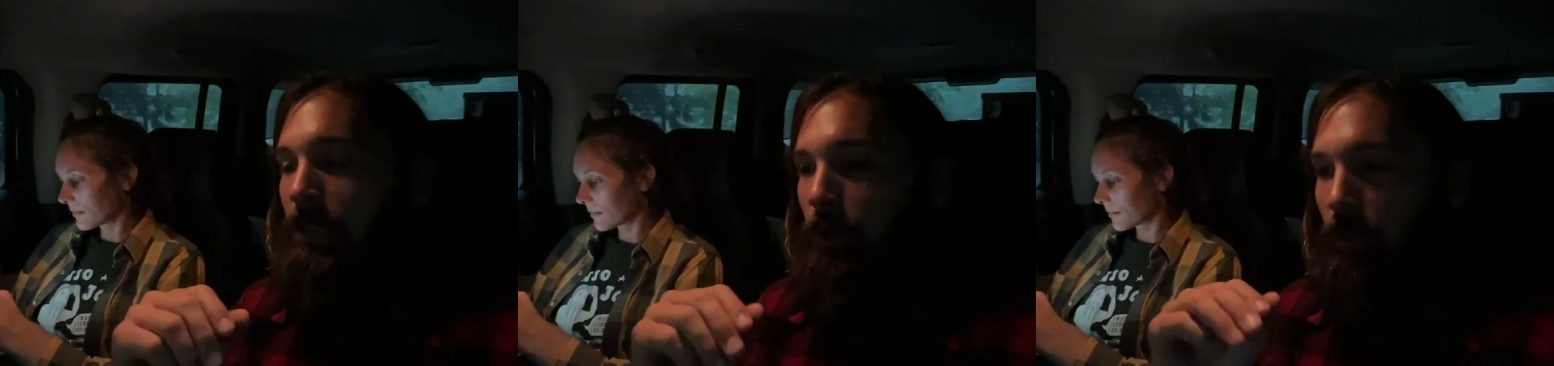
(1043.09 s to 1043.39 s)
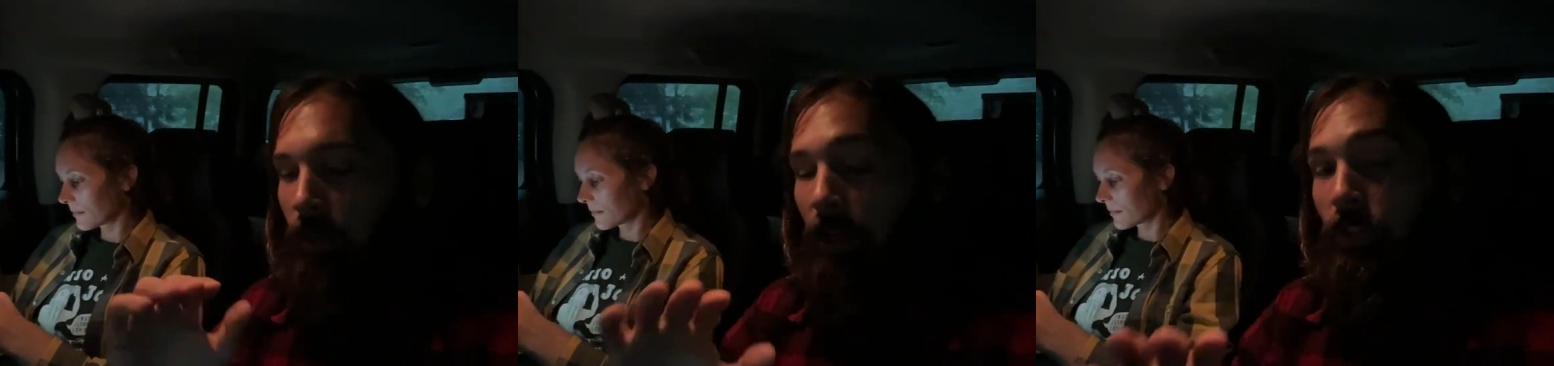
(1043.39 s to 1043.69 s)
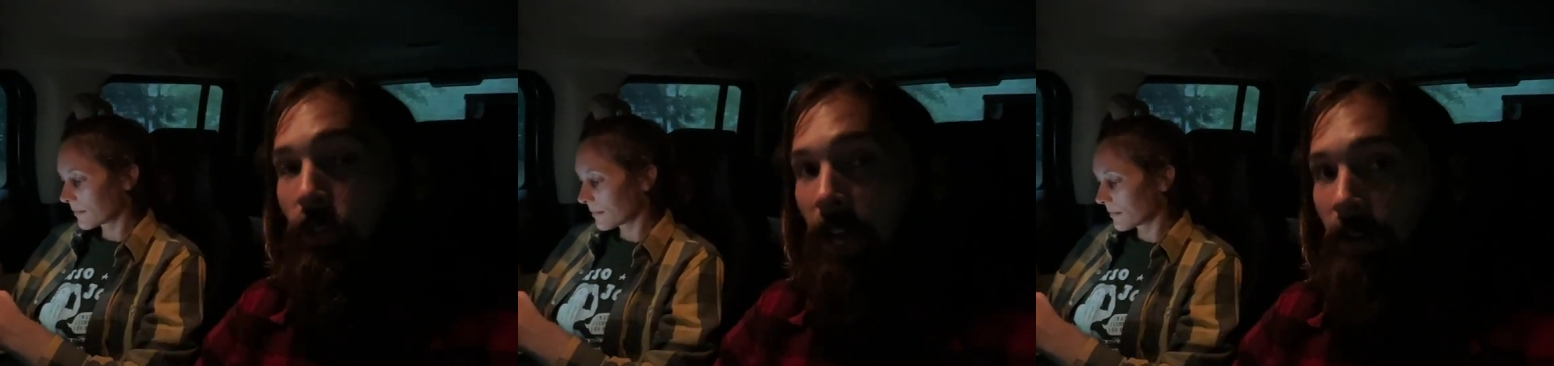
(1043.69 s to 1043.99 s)
Speaker 1: With our
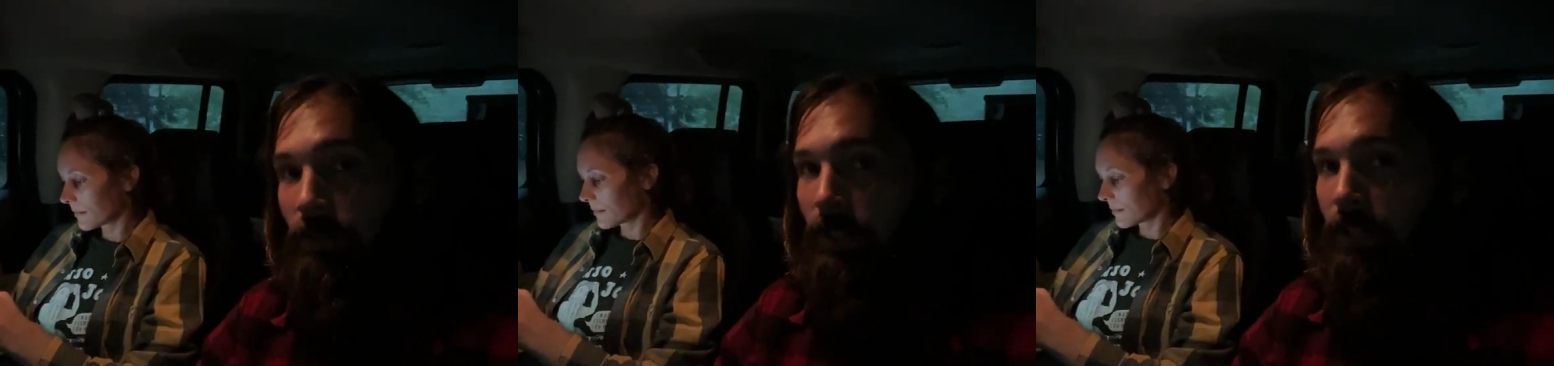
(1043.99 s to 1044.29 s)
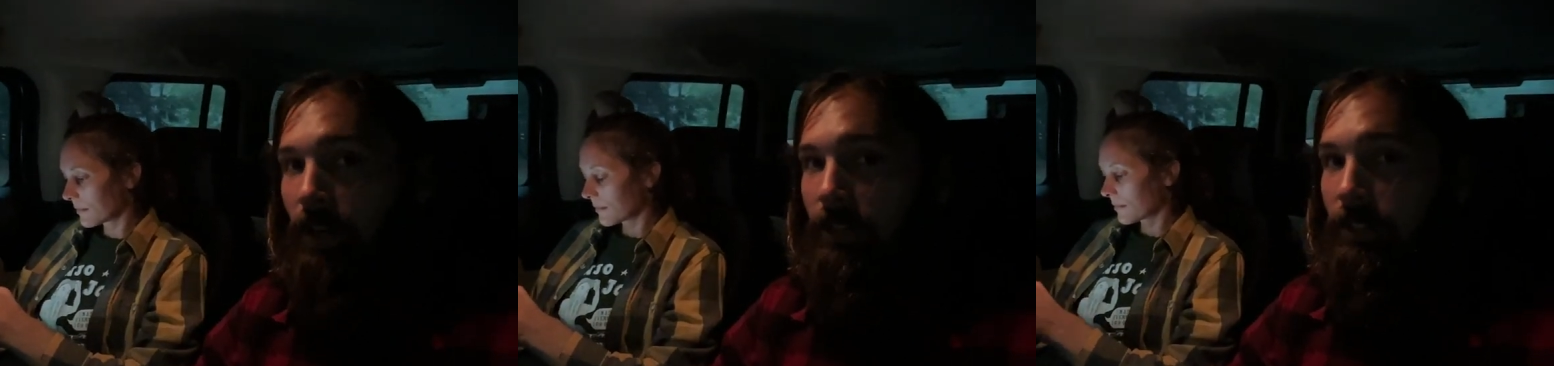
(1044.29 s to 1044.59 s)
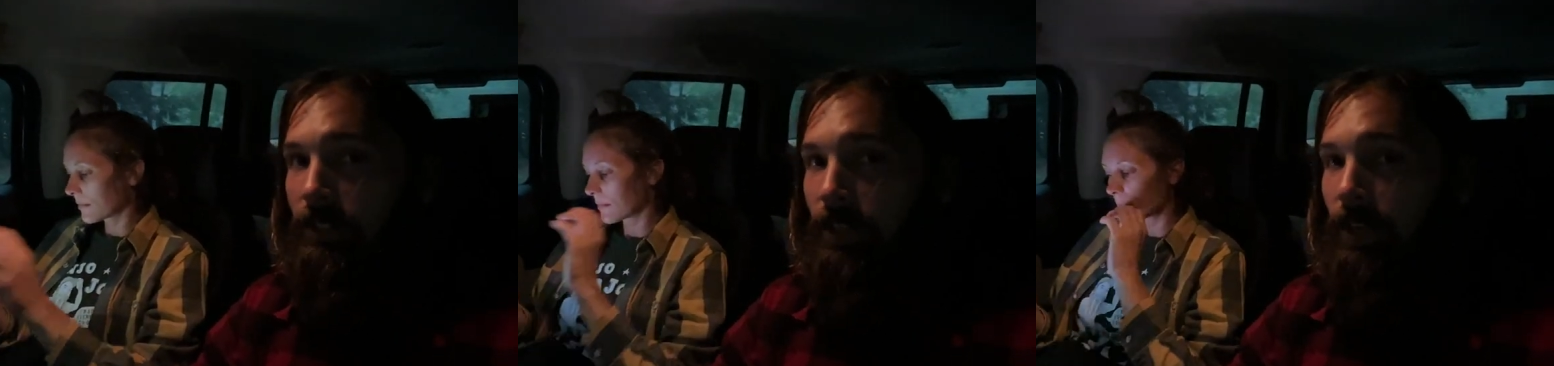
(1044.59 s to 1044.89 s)
travels across
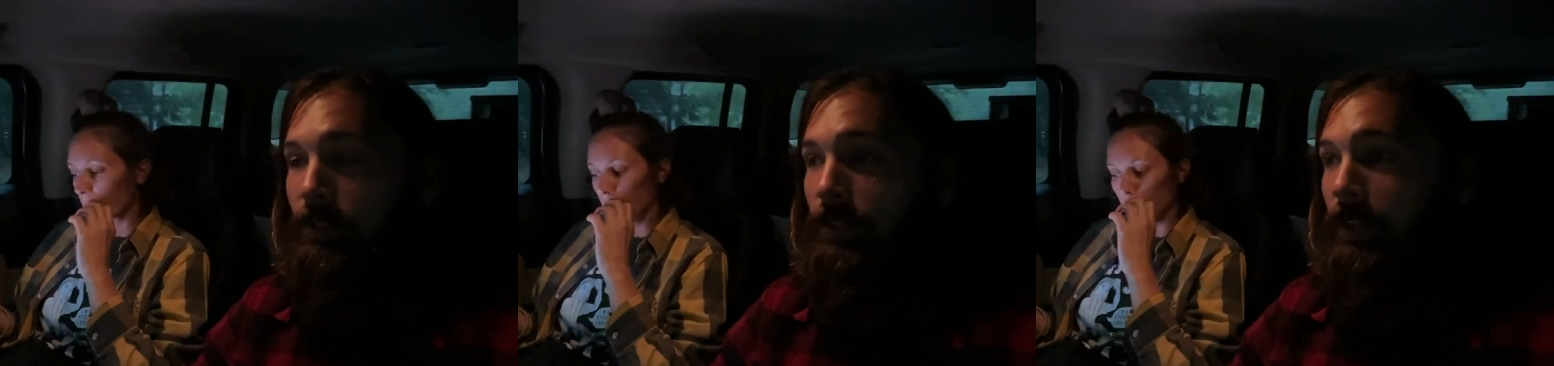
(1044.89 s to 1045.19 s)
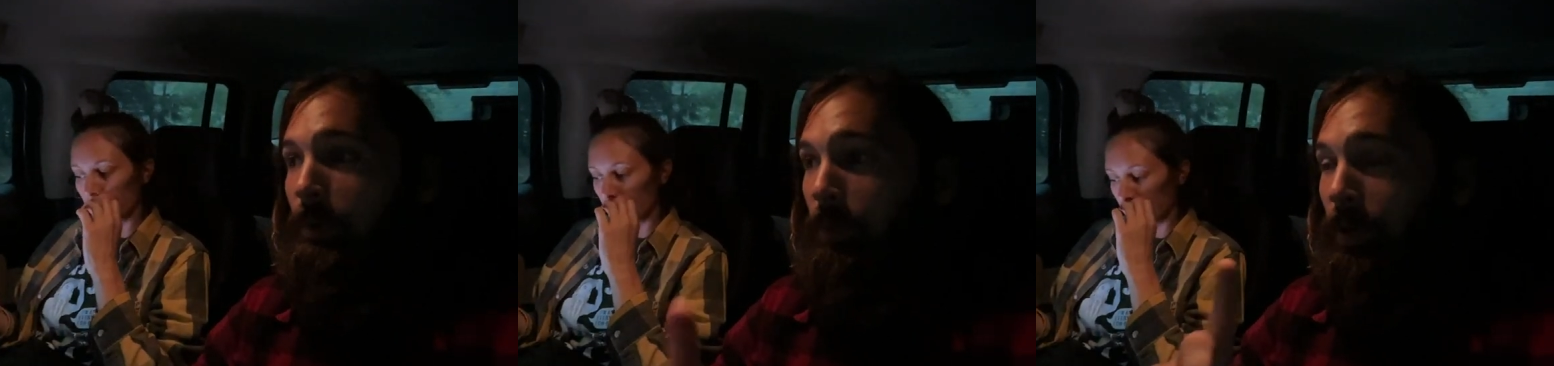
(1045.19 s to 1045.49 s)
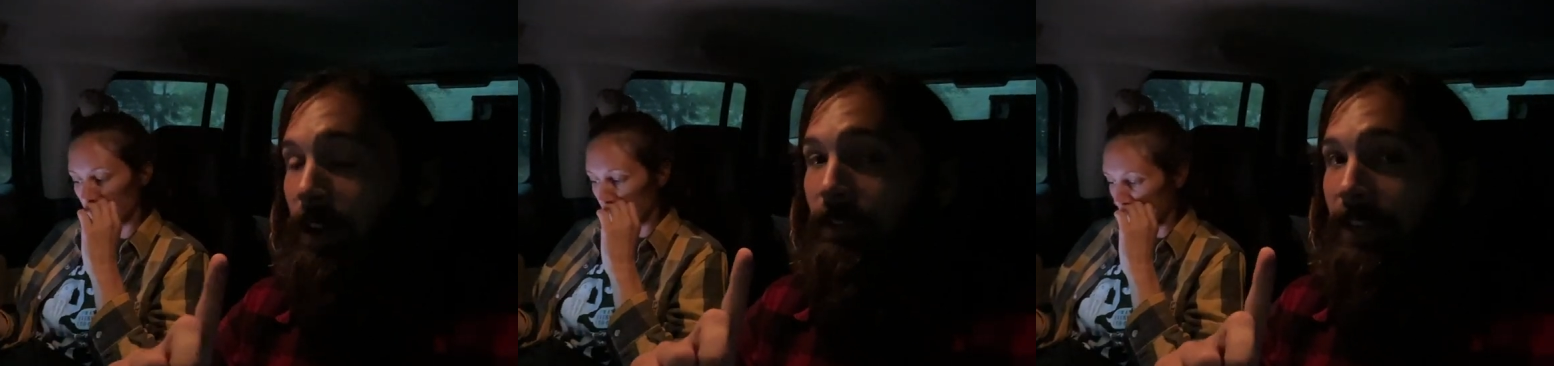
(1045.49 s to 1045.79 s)
this country, we're going
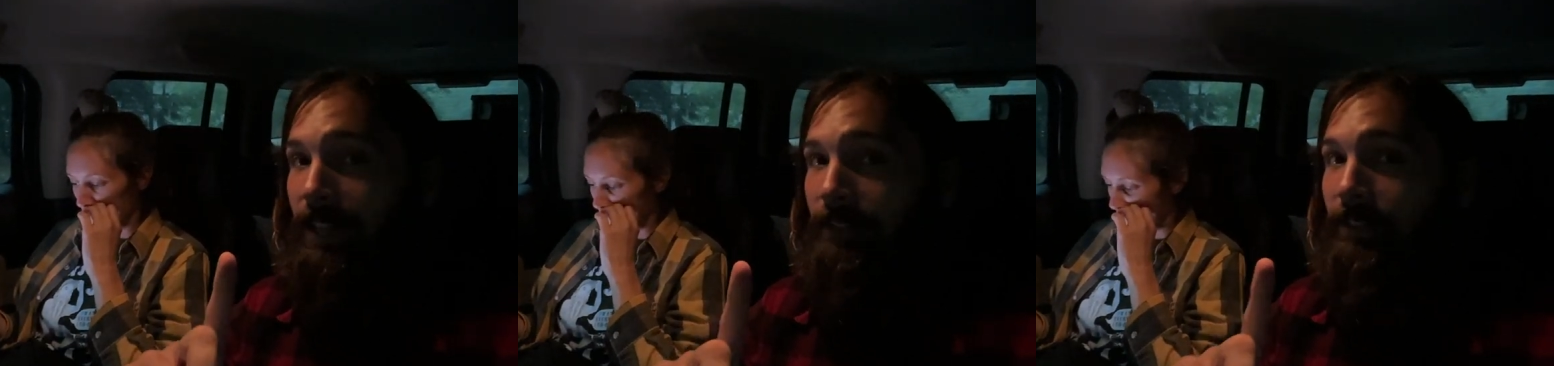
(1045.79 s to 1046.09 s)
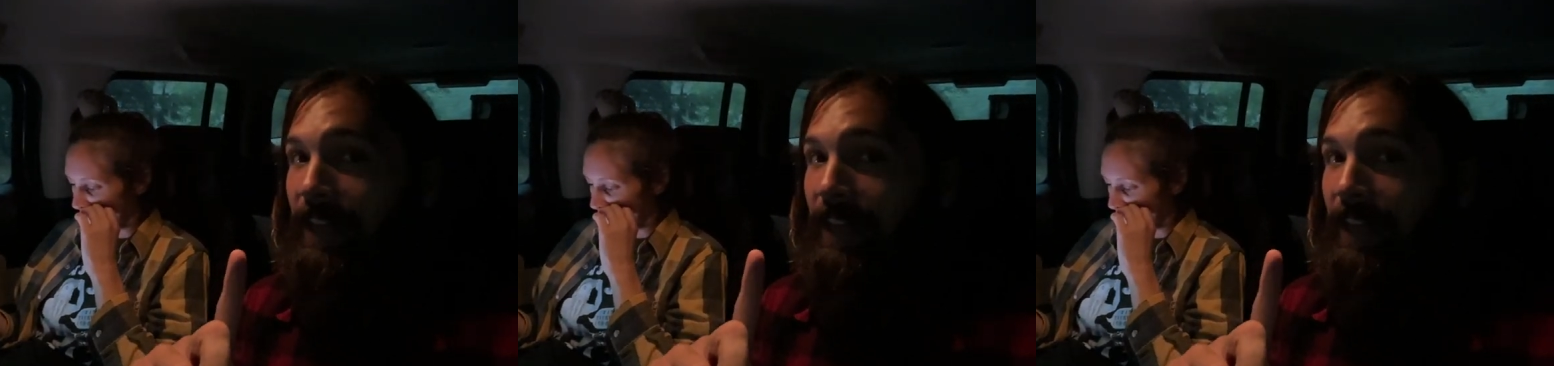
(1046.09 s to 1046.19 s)
to have to give